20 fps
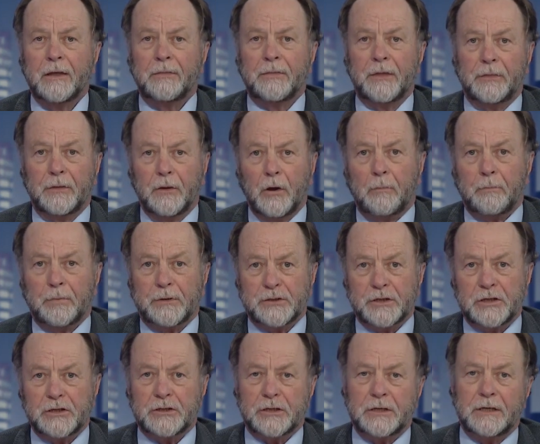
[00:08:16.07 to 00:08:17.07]
that the
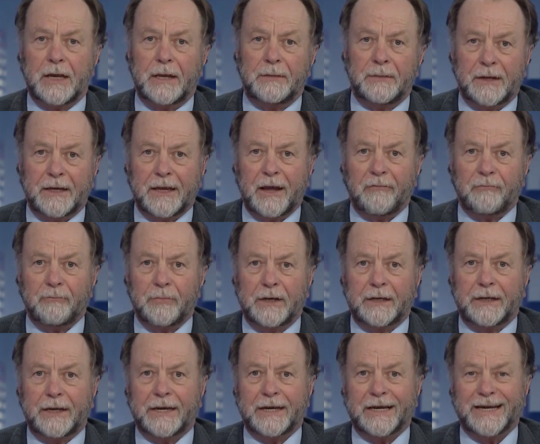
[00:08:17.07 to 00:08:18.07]
opposition and the
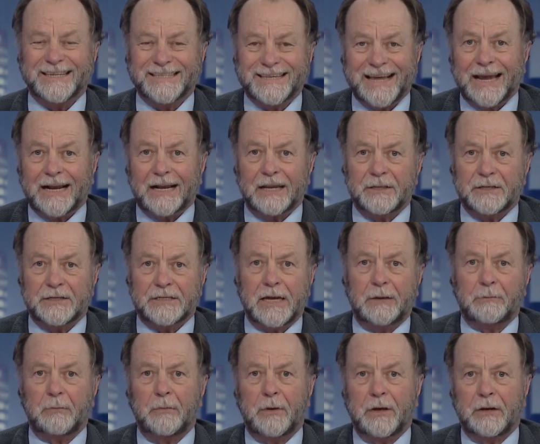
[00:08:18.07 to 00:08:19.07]
government get exactly the
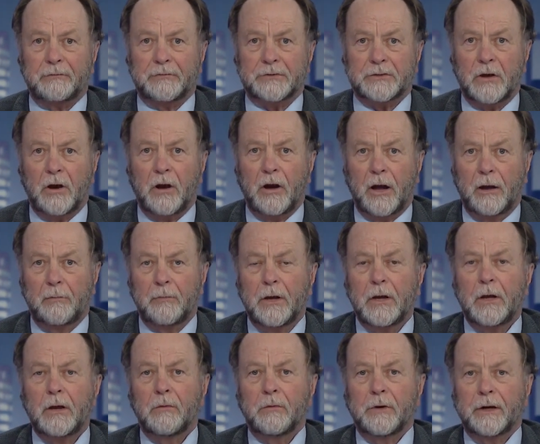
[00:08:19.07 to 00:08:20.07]
same amount of time
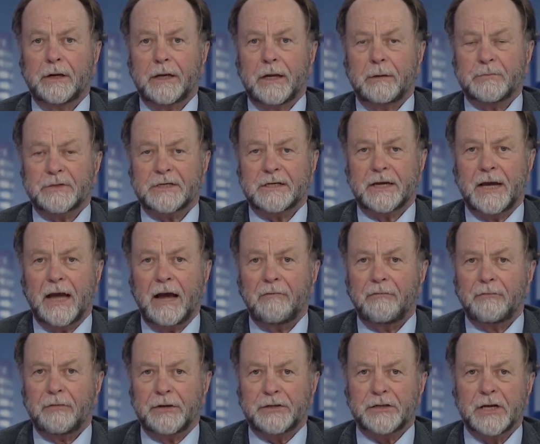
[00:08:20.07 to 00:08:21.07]
when it comes to
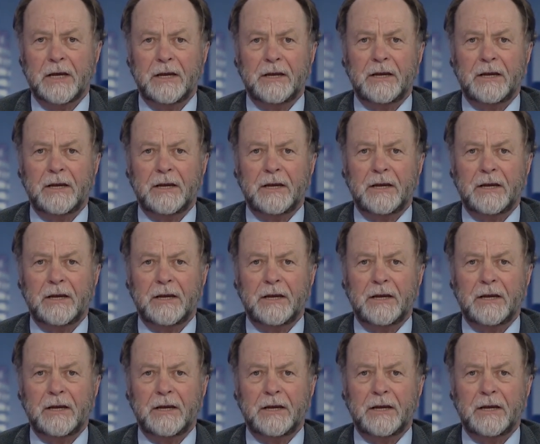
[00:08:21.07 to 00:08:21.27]
coverage.